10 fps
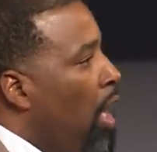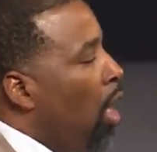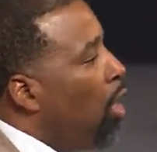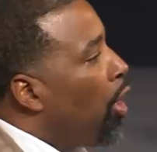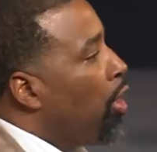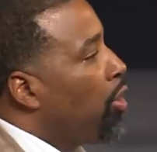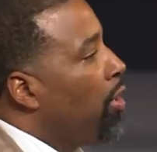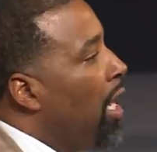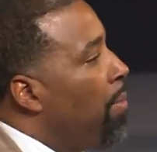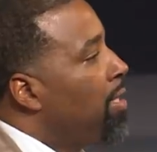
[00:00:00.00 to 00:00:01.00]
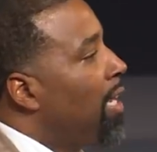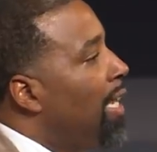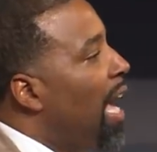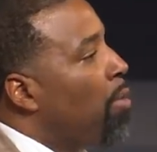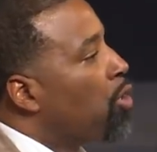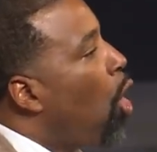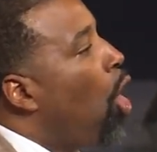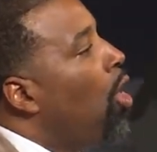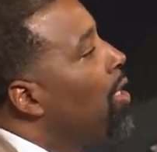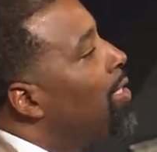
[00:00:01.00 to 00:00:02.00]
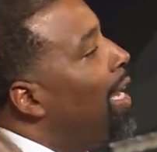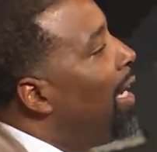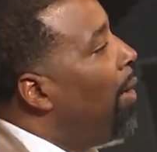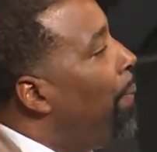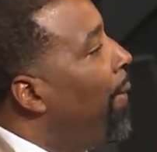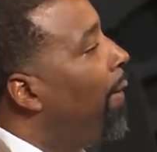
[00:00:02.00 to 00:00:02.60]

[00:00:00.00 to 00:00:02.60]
Look at your name and say, That was all a setup.